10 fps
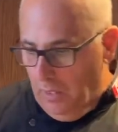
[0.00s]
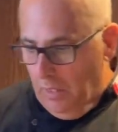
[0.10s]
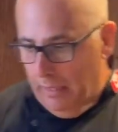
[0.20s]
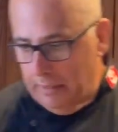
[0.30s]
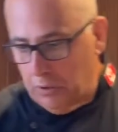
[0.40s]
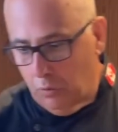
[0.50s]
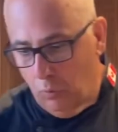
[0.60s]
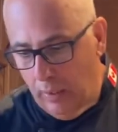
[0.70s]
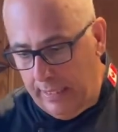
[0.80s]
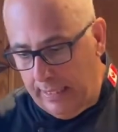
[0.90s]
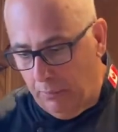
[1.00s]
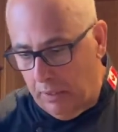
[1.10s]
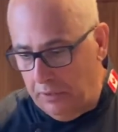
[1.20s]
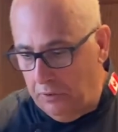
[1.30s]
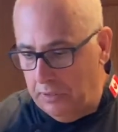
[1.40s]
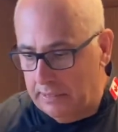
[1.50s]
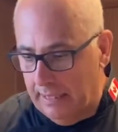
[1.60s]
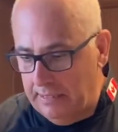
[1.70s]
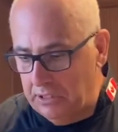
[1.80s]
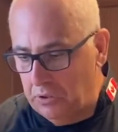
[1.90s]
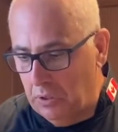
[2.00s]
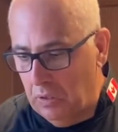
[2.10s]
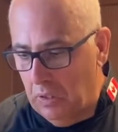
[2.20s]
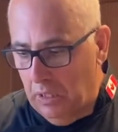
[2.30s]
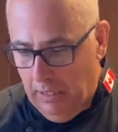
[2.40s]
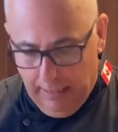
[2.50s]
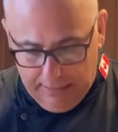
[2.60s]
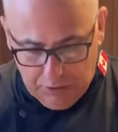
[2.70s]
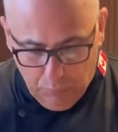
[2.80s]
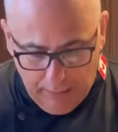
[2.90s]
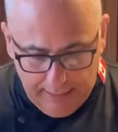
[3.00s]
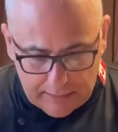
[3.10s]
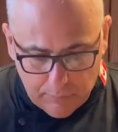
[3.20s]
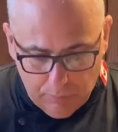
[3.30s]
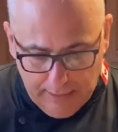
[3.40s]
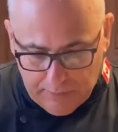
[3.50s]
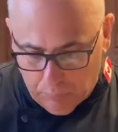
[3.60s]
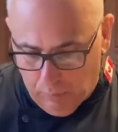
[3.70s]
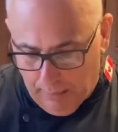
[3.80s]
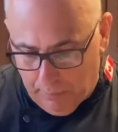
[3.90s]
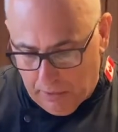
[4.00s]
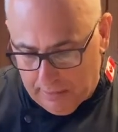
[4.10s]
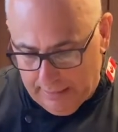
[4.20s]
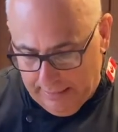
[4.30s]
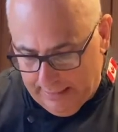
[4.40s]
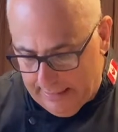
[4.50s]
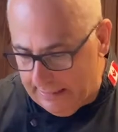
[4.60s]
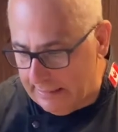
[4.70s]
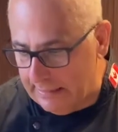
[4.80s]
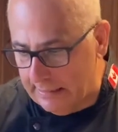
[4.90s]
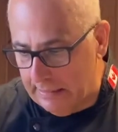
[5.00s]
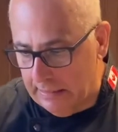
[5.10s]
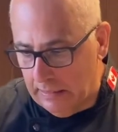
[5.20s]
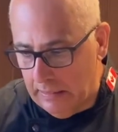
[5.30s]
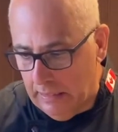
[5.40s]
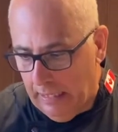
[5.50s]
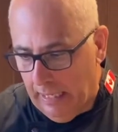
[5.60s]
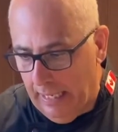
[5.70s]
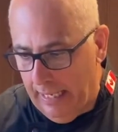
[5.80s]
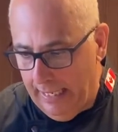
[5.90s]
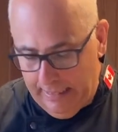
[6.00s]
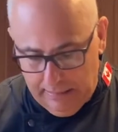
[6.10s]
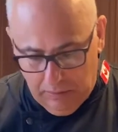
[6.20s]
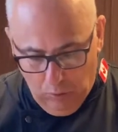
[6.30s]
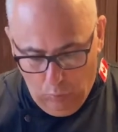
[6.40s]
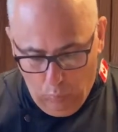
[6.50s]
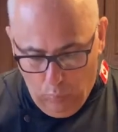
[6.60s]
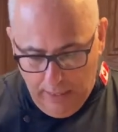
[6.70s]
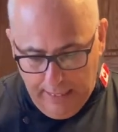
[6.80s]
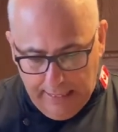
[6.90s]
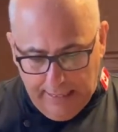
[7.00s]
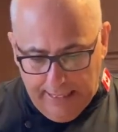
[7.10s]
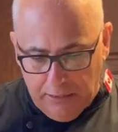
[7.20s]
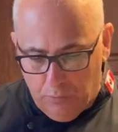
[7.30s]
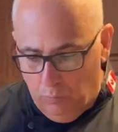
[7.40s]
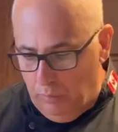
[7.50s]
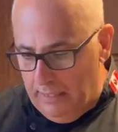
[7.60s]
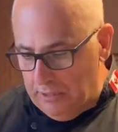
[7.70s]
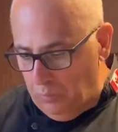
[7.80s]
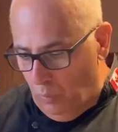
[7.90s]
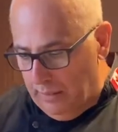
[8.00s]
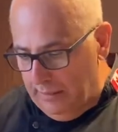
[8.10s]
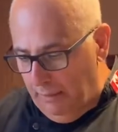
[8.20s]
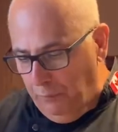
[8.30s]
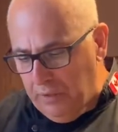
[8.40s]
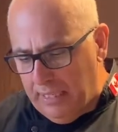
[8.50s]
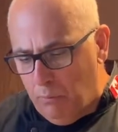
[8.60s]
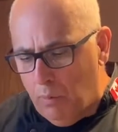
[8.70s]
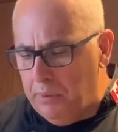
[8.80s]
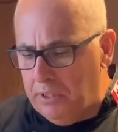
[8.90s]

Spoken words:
All right. So the one thing I want to do is I just want to get some nice rub on this. And one of the things with this one, different than when we